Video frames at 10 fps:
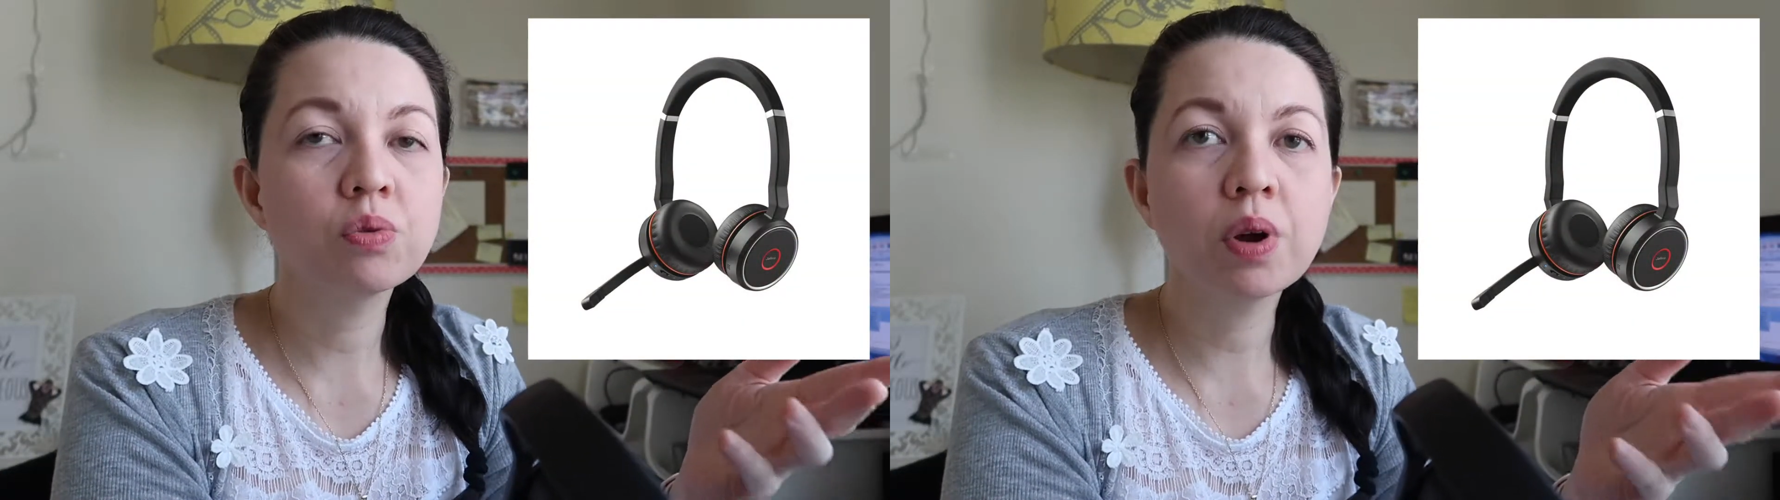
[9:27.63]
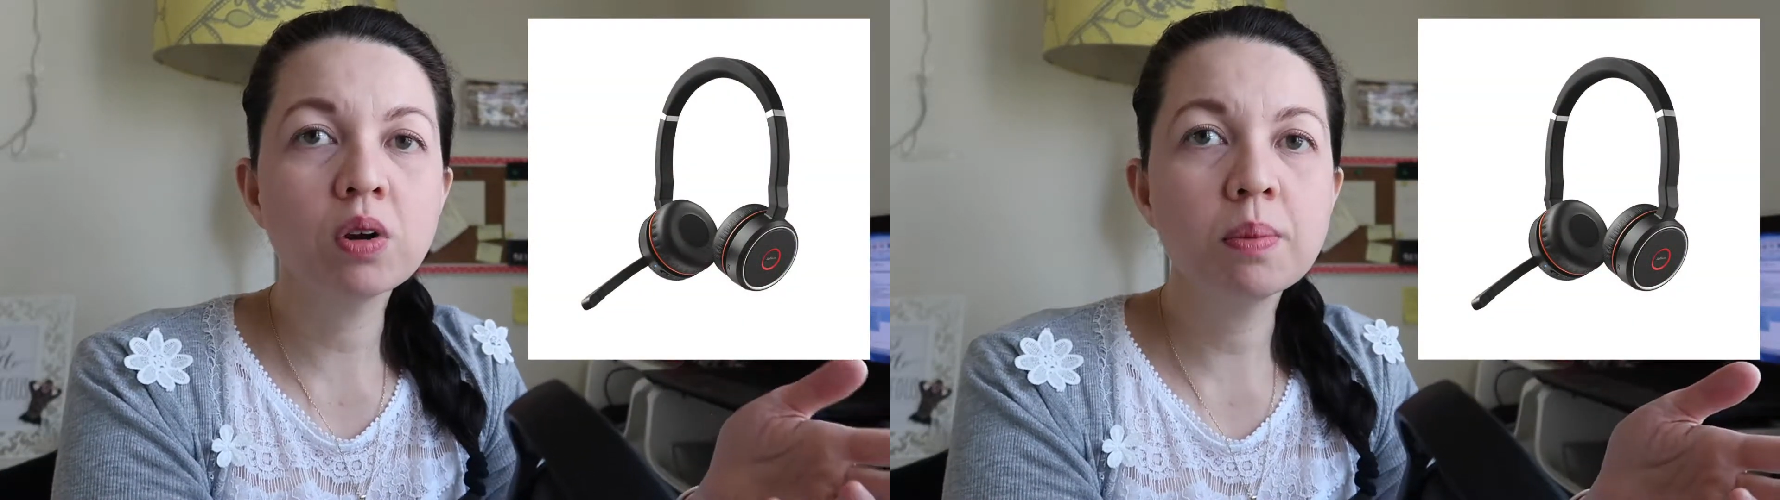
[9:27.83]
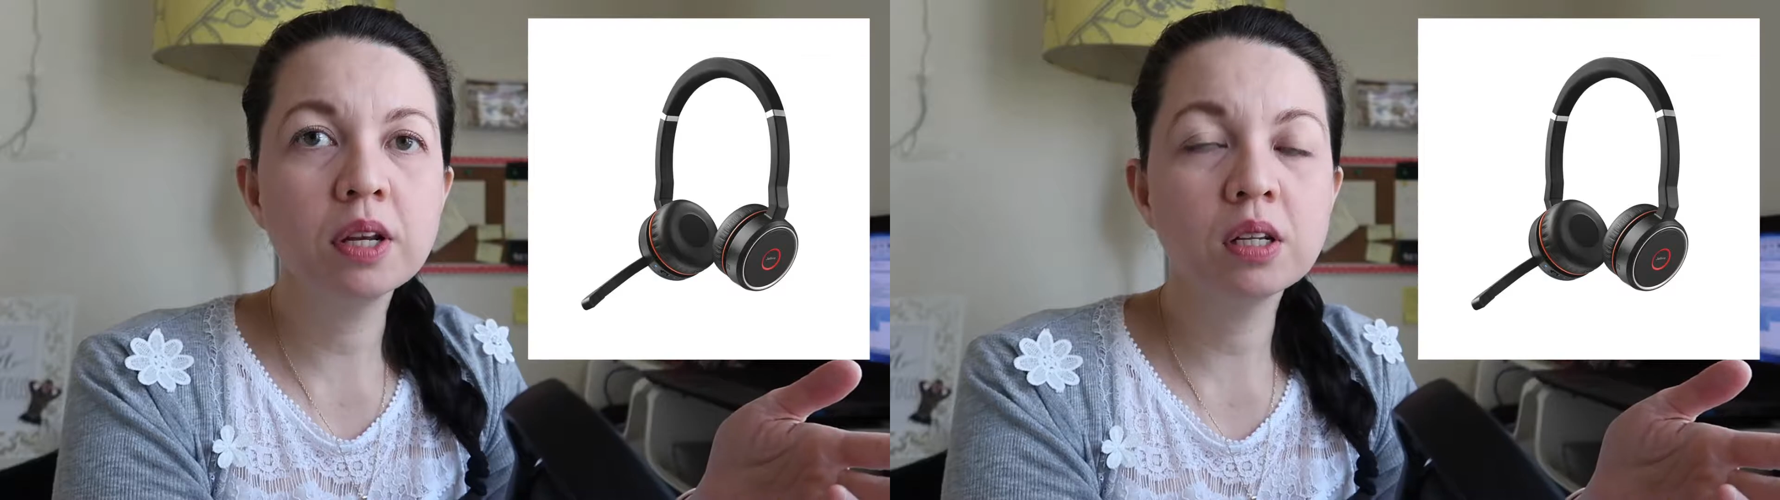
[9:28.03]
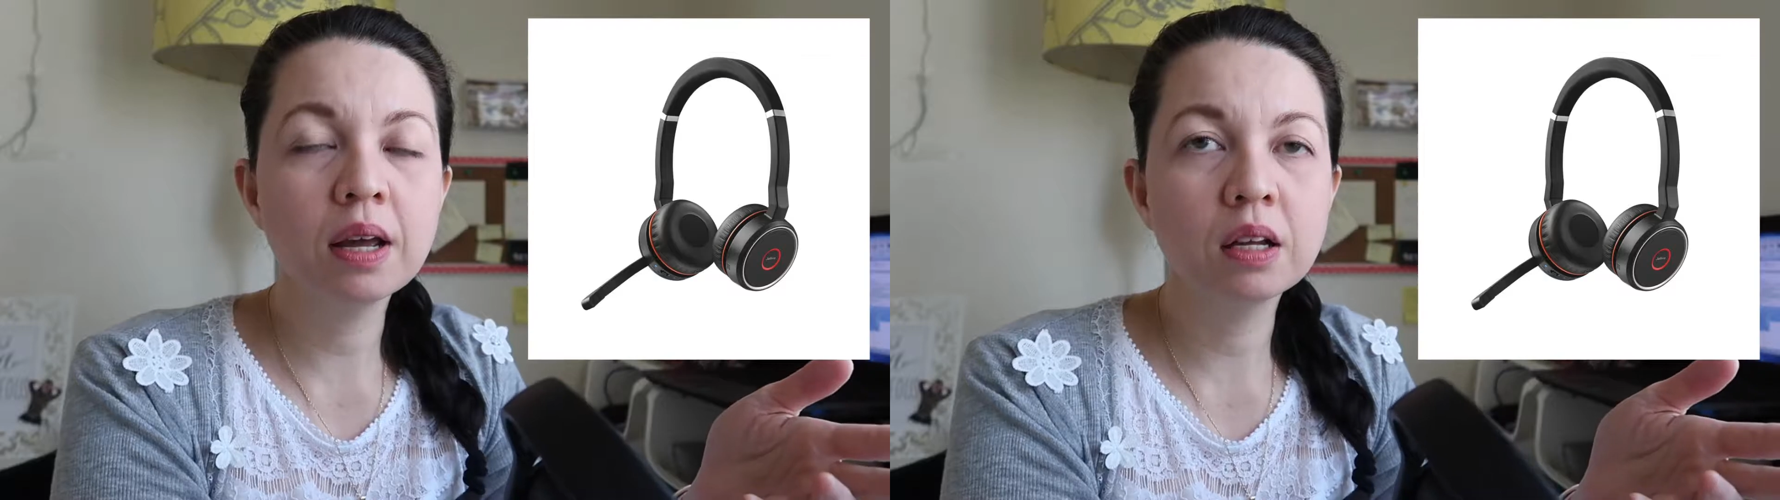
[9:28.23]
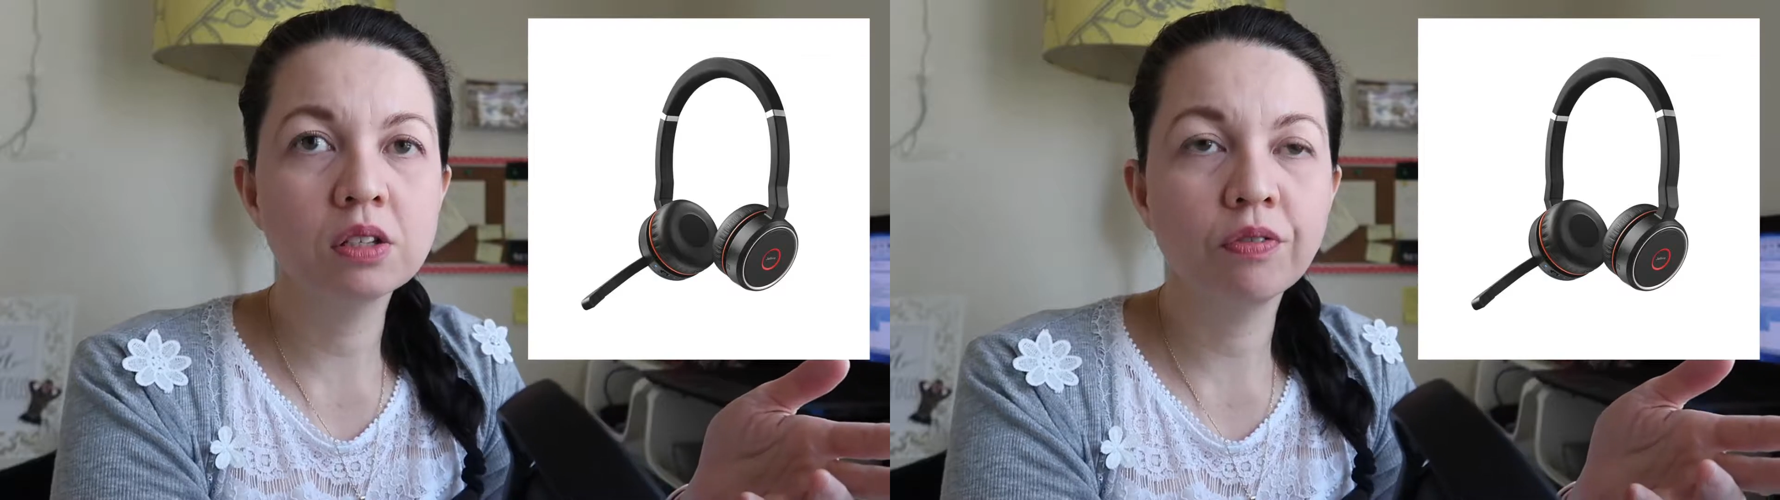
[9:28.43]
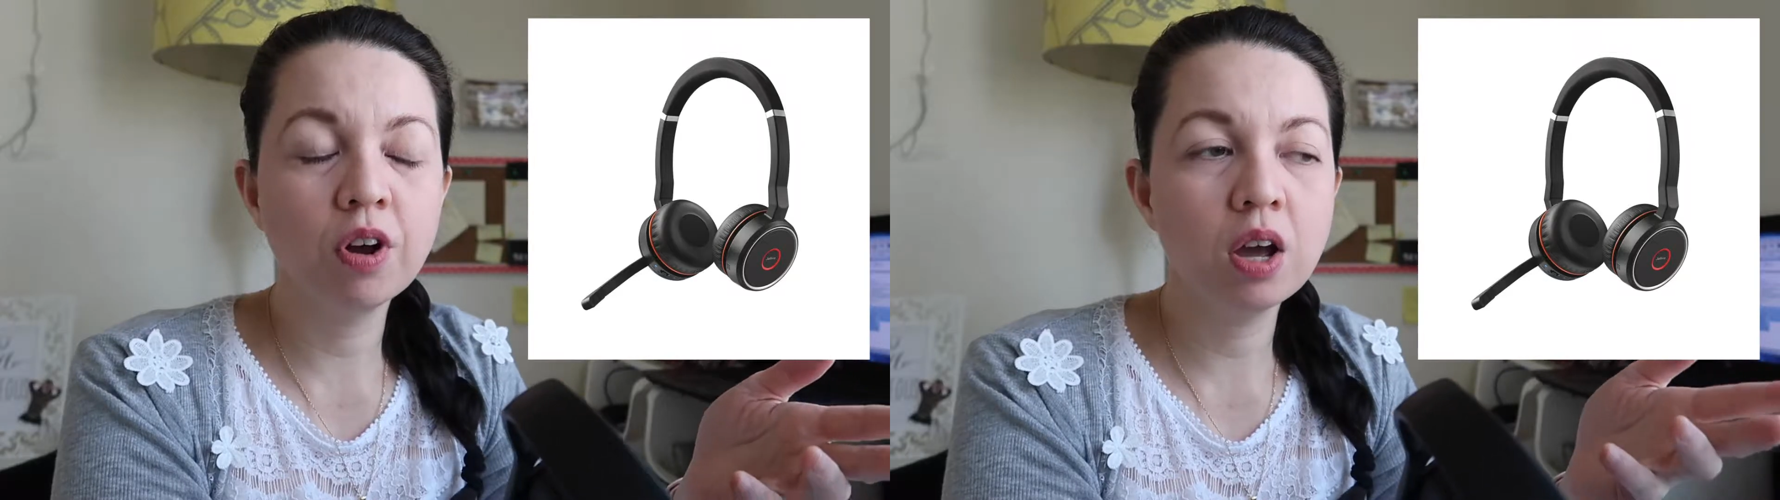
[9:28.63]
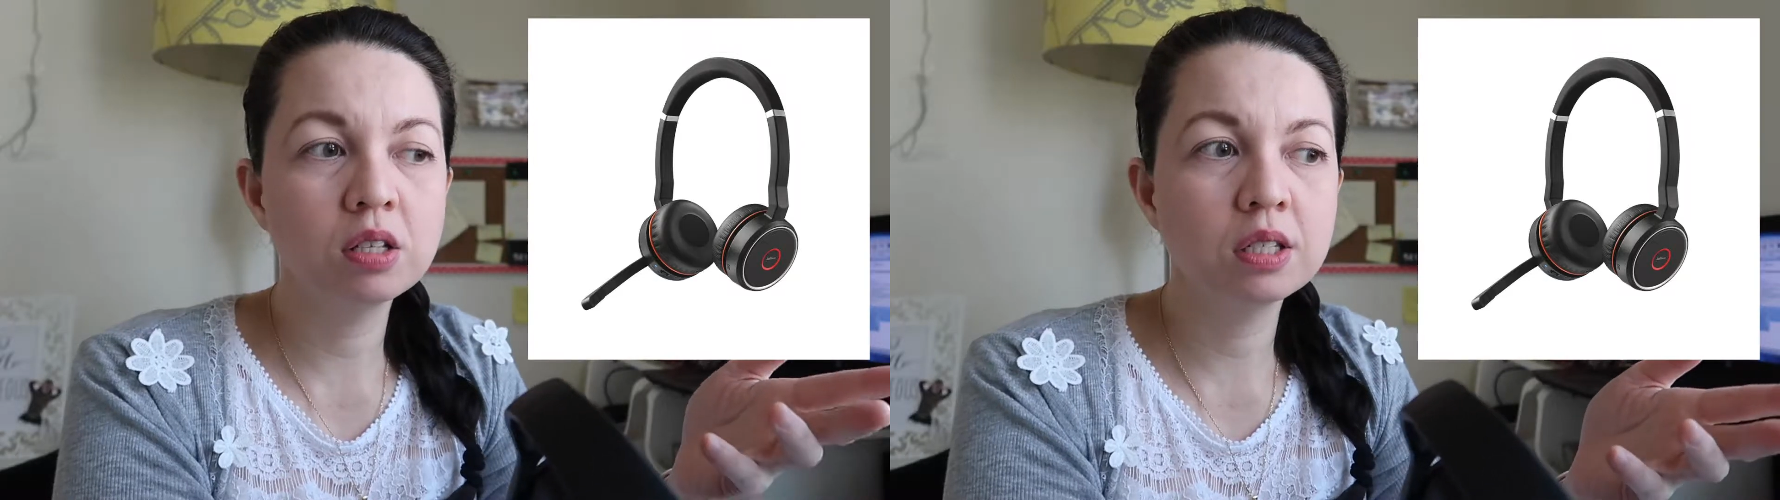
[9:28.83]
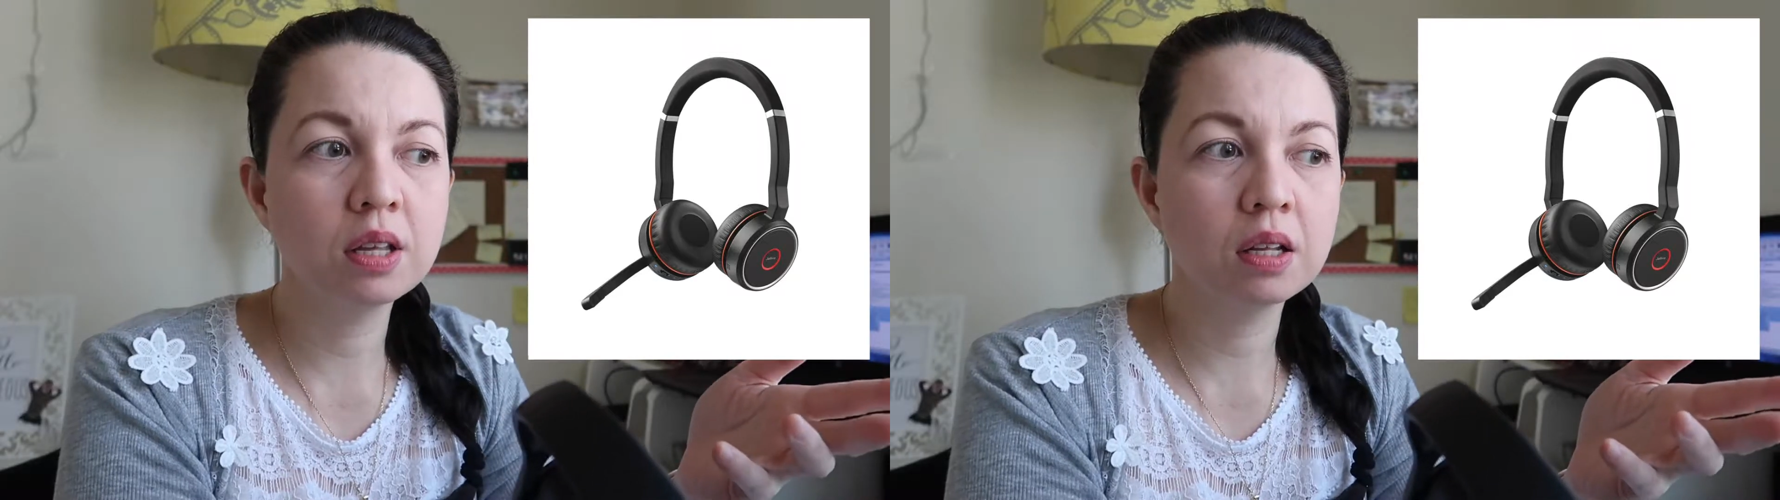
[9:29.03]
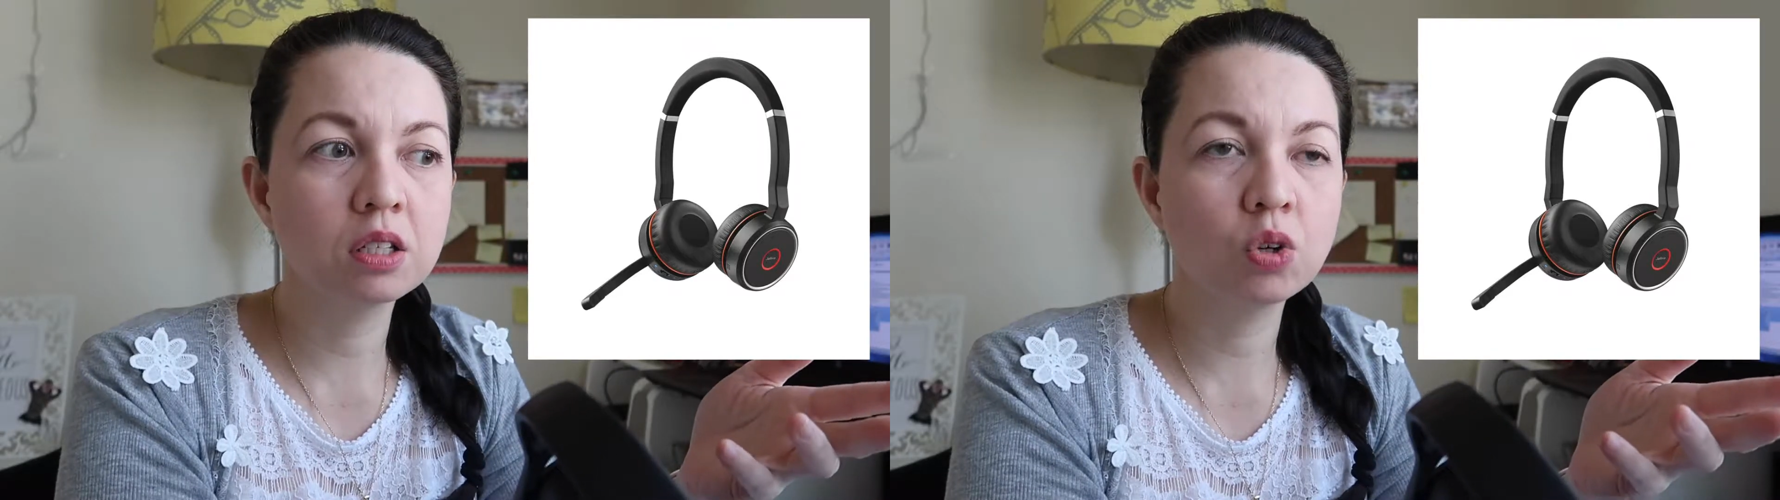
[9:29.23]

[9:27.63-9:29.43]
recommended headsets,